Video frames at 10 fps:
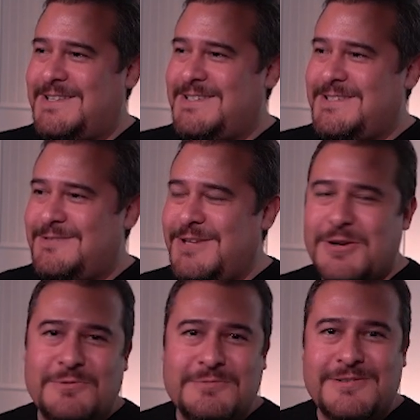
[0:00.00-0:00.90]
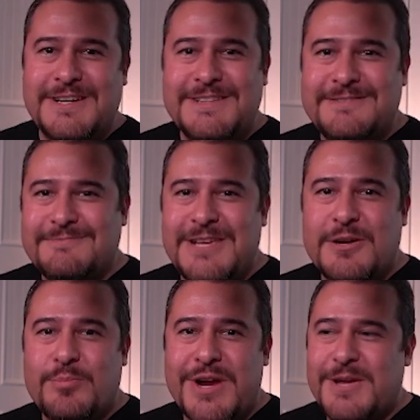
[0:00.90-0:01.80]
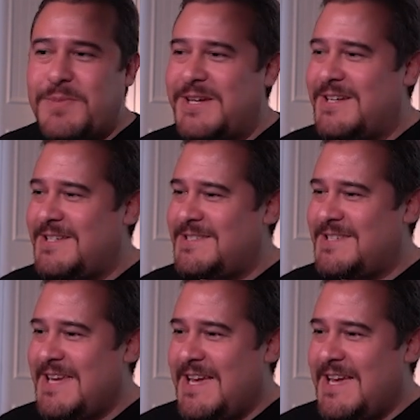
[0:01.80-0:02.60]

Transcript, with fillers: just, you know, go and take a break because